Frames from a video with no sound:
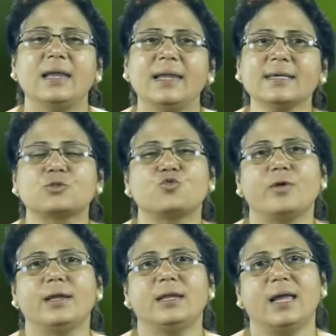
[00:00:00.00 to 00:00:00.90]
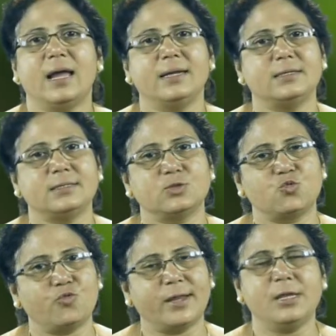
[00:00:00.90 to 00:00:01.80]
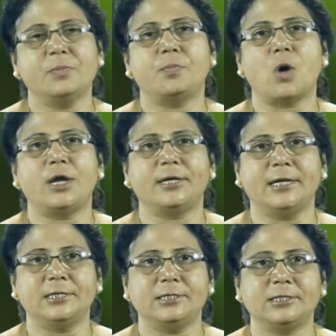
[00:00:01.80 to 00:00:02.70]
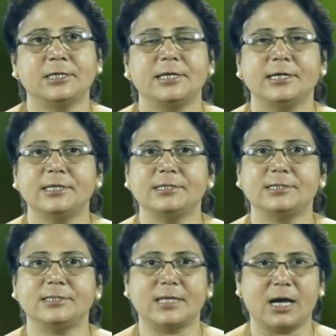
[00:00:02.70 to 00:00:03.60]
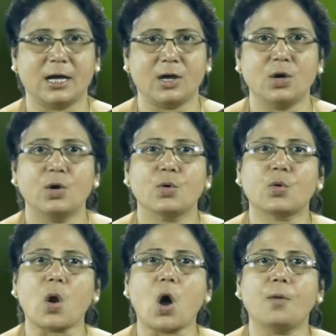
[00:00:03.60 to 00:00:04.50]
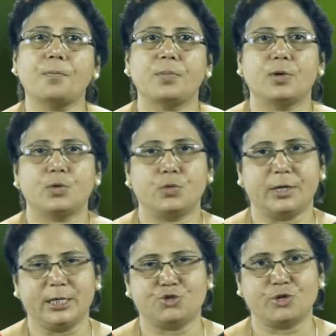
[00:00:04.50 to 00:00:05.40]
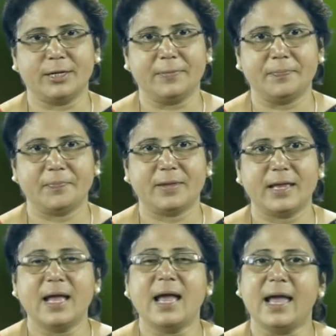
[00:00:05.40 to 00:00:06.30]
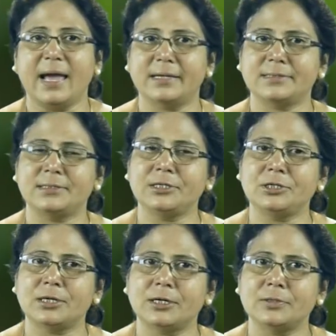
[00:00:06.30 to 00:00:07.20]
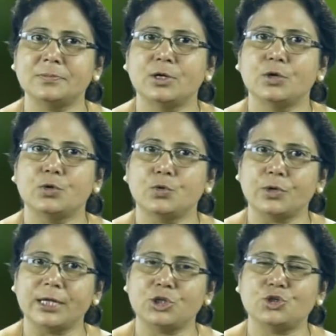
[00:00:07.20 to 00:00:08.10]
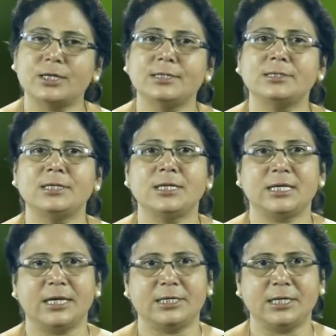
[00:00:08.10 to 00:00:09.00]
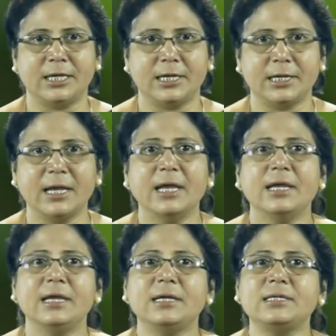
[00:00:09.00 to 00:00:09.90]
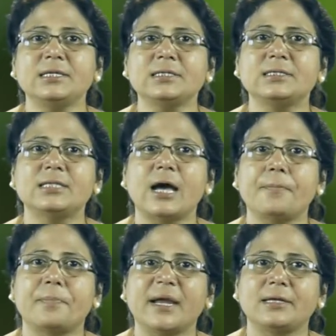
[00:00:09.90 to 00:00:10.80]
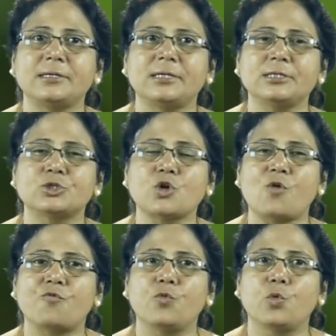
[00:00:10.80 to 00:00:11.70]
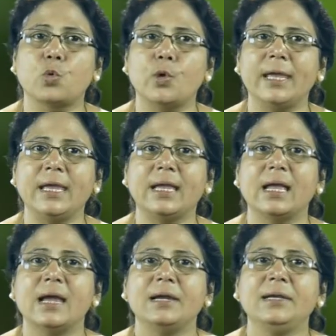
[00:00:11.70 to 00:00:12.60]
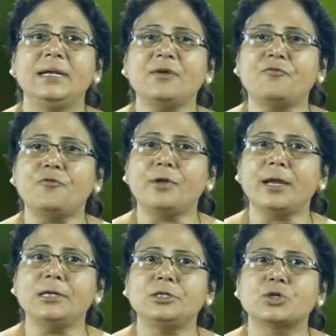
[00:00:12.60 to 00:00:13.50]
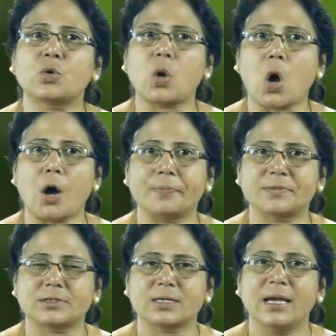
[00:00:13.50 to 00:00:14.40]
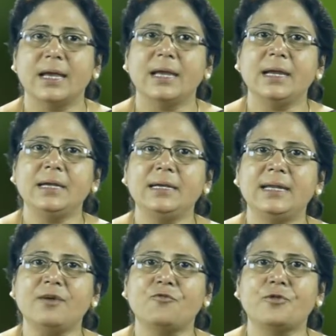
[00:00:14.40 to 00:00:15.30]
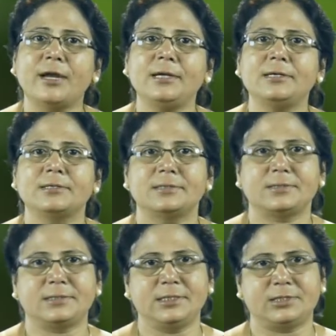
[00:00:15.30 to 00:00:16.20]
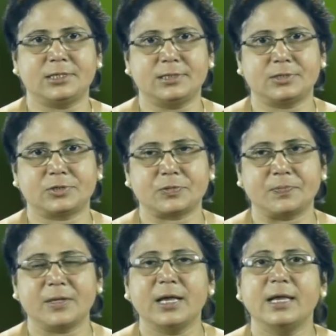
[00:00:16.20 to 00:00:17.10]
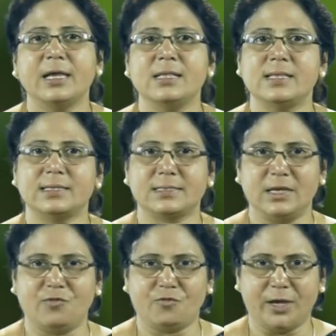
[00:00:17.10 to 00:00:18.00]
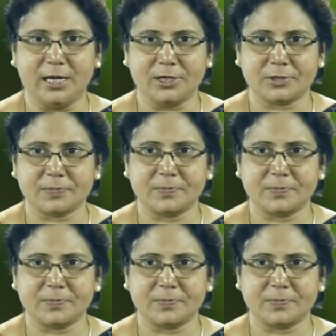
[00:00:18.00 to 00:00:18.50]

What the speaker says: Next one, and it is very important, is the crop rotation. As the term rotation is indicating, it is the practice of growing different crops in different seasons in the same field.